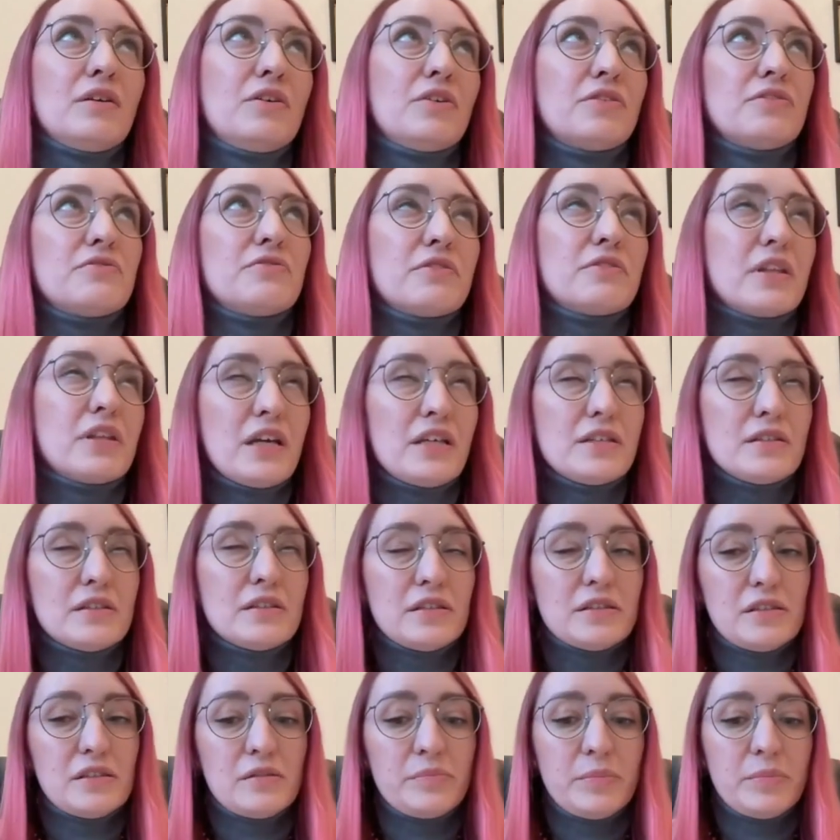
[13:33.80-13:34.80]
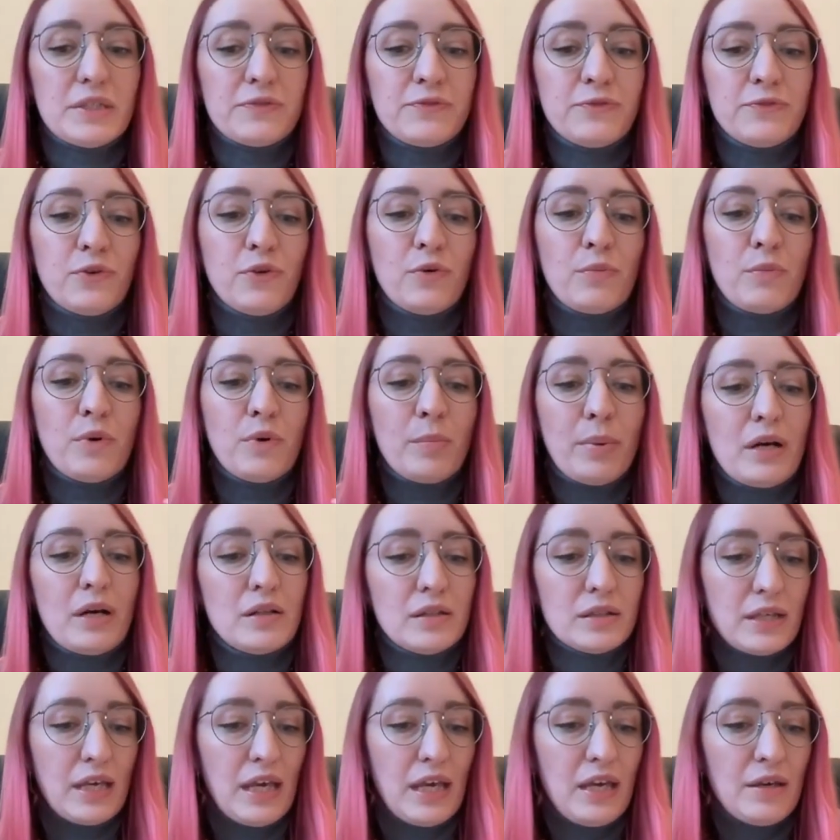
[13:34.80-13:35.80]
gonna relate a little bit for
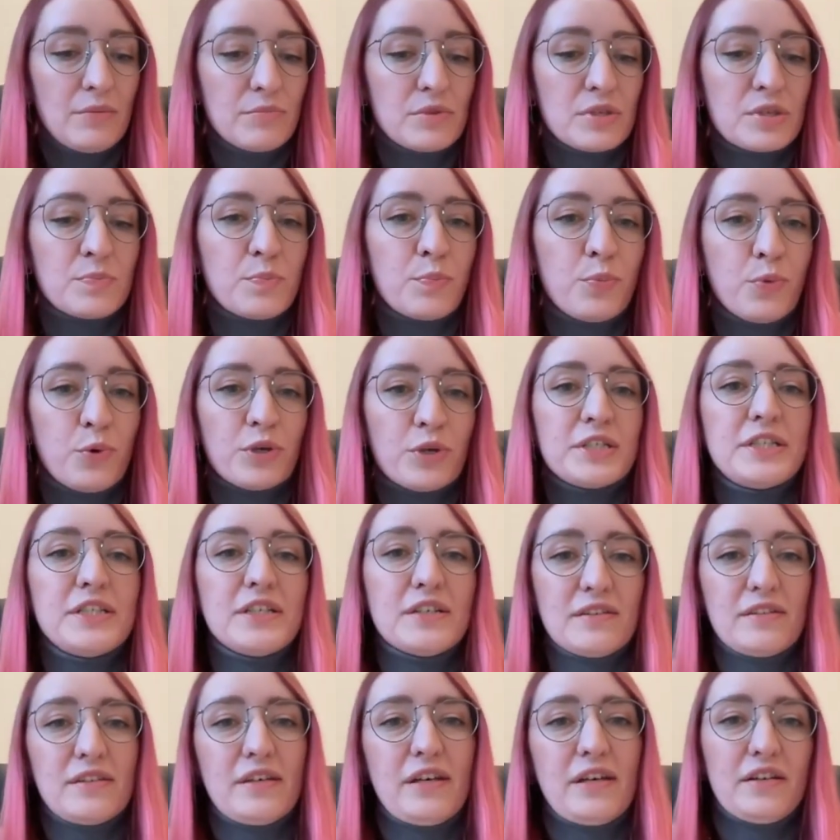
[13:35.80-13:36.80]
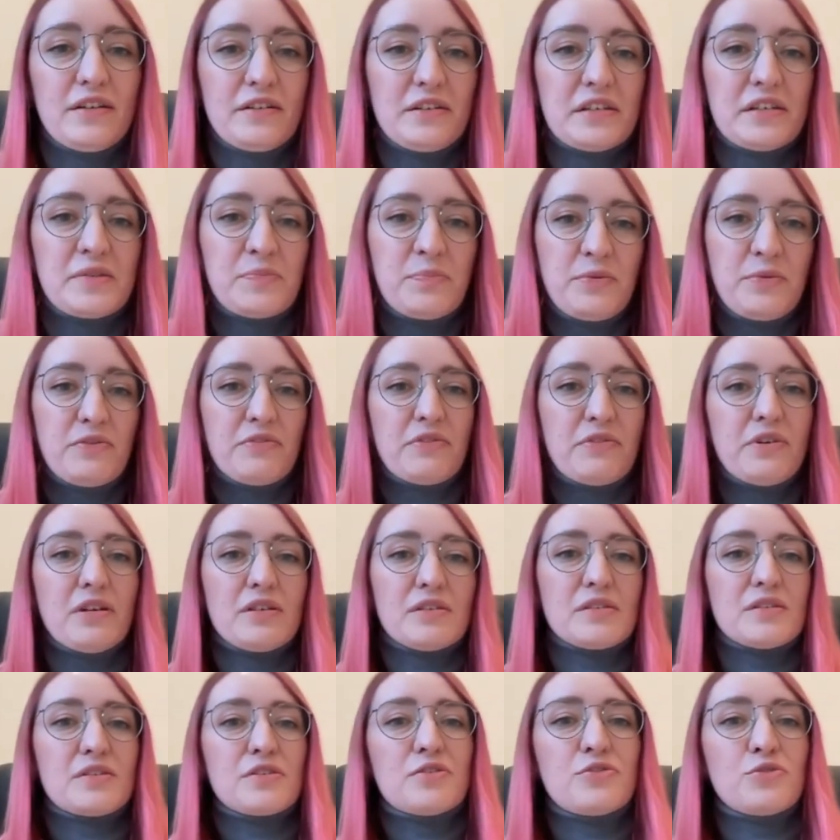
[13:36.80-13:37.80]
mobile games, porting their
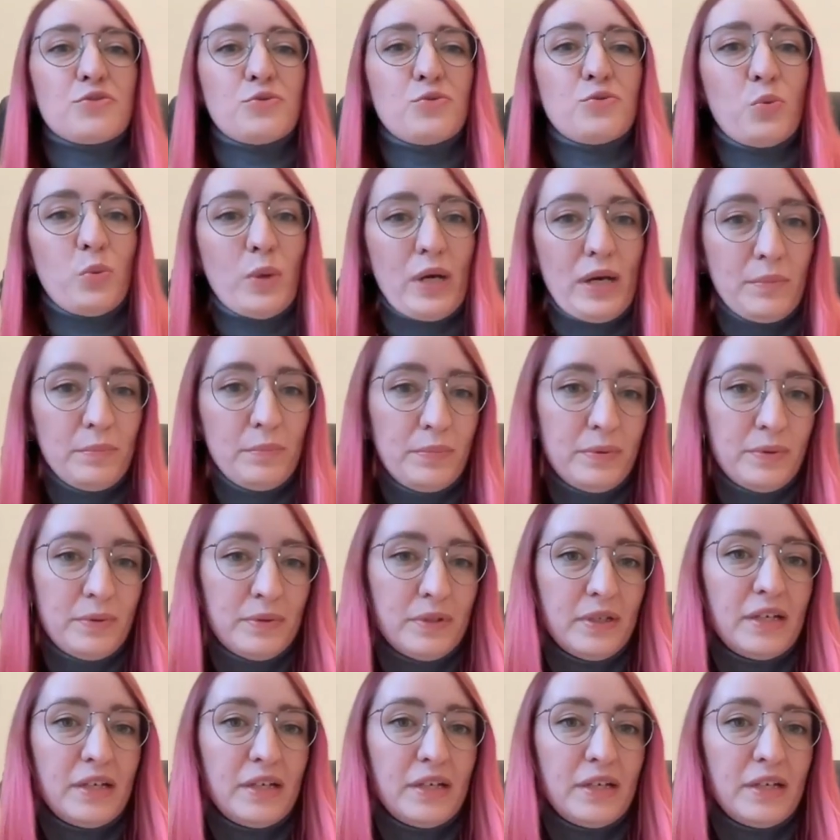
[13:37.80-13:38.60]
experience to web.